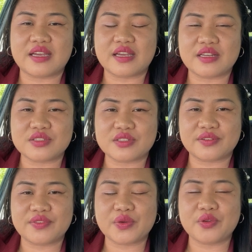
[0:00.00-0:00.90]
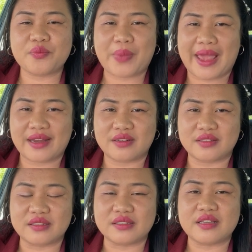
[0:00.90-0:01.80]
interviewing
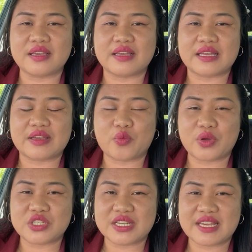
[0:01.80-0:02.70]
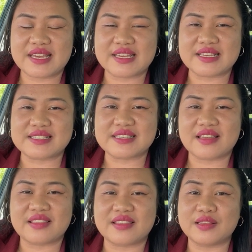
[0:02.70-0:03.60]
panel which is
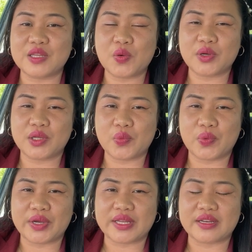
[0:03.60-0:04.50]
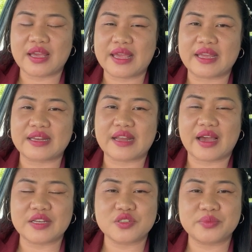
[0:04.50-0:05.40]
the local one and
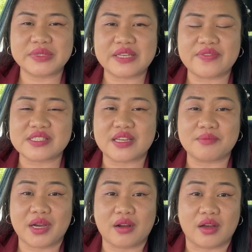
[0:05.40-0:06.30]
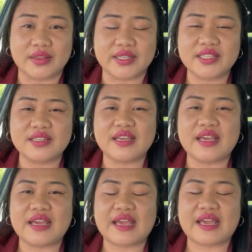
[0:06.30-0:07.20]
I do believe it's in Bacolod
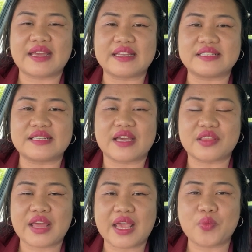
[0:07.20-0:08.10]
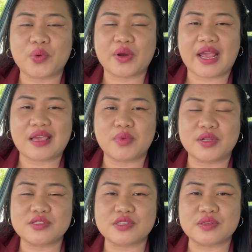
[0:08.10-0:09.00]
and they were
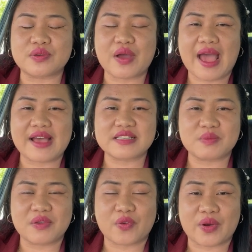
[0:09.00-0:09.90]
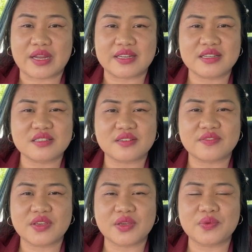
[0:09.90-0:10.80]
able to ask me for an
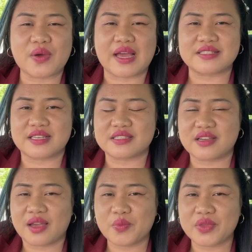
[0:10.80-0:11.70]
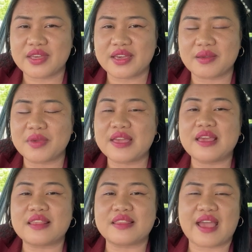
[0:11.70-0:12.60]
interview. I set time with them.
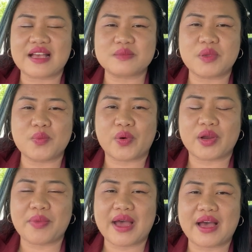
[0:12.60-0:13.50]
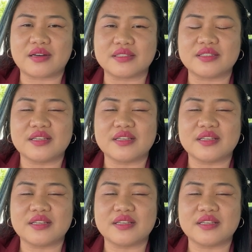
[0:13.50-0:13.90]
They asked me more about